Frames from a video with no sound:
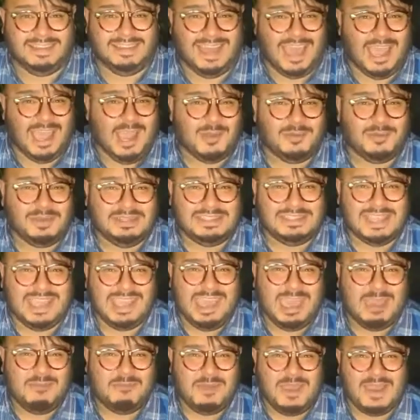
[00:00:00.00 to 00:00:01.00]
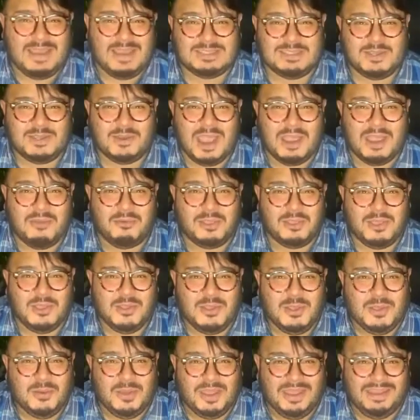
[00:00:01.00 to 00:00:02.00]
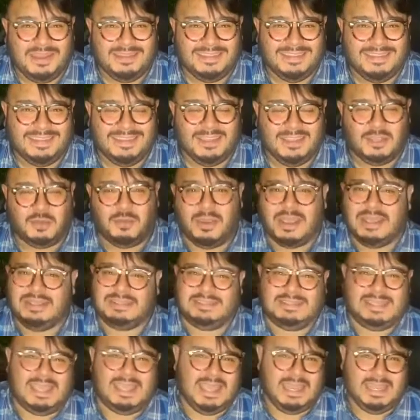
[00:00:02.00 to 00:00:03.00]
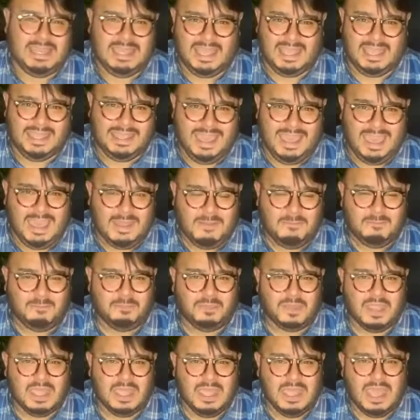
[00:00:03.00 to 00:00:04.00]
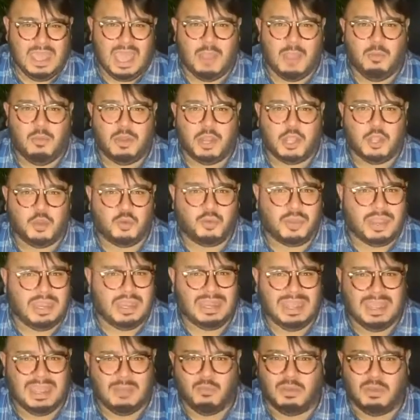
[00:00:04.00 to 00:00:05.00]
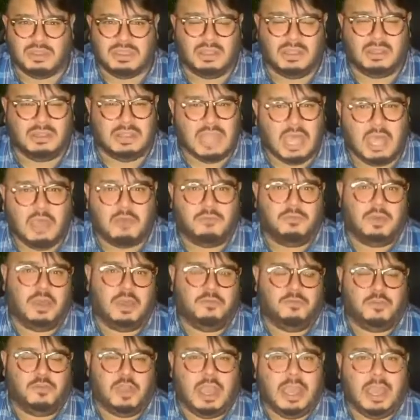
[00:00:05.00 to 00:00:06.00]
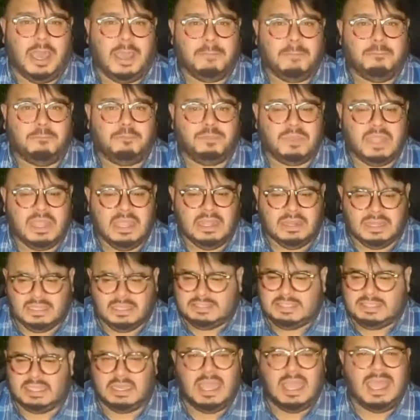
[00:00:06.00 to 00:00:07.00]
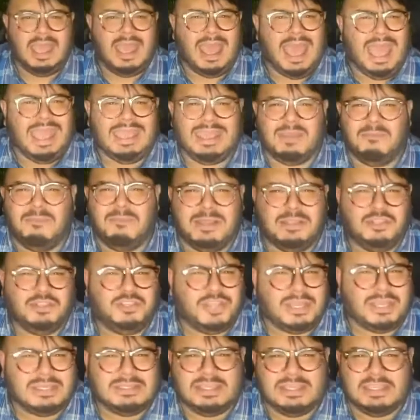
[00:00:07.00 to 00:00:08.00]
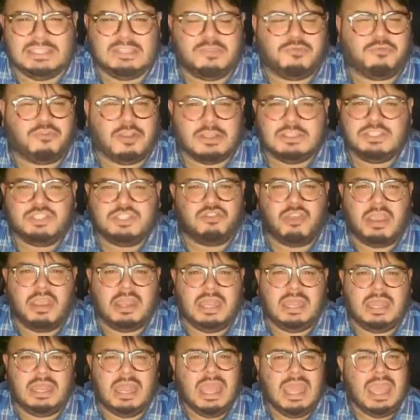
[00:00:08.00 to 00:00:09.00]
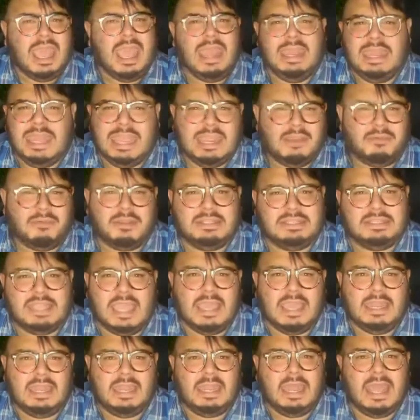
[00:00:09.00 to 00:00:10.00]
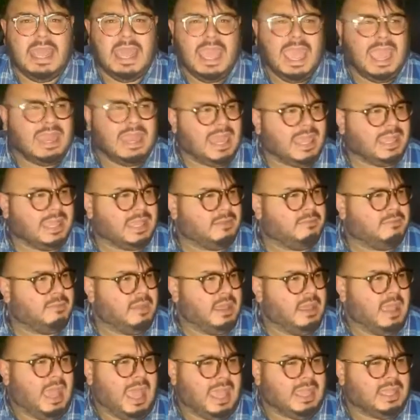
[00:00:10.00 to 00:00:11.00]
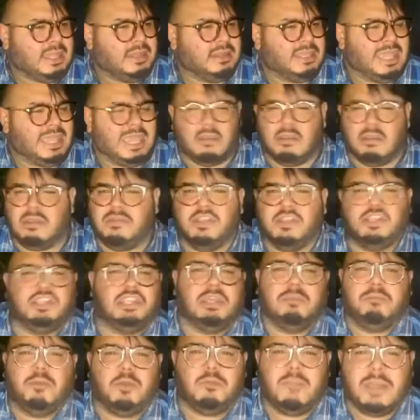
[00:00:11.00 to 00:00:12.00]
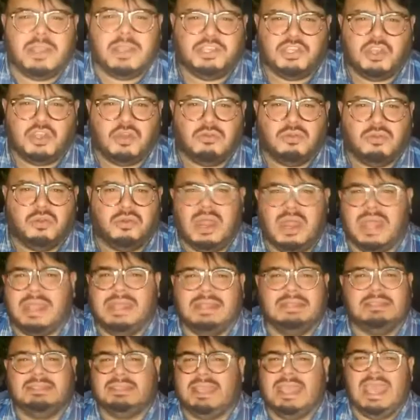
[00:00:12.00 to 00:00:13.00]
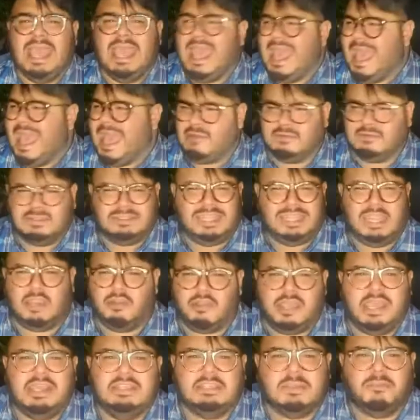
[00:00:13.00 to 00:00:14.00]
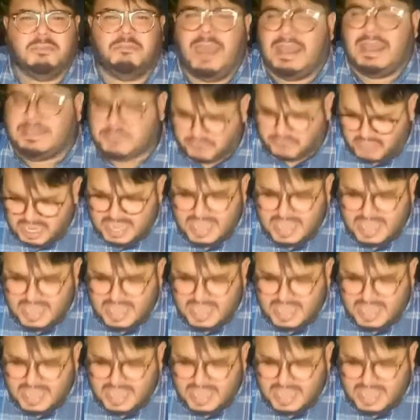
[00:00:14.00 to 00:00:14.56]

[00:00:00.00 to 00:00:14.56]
I always say, hey, pastor, how are you doing? Great seeing you again. I want to greet him with the love of God. Listen, I can be just as frustrated and irritated, and I can carry the chip on my shoulder, and I can say, how dare, he's a pastor,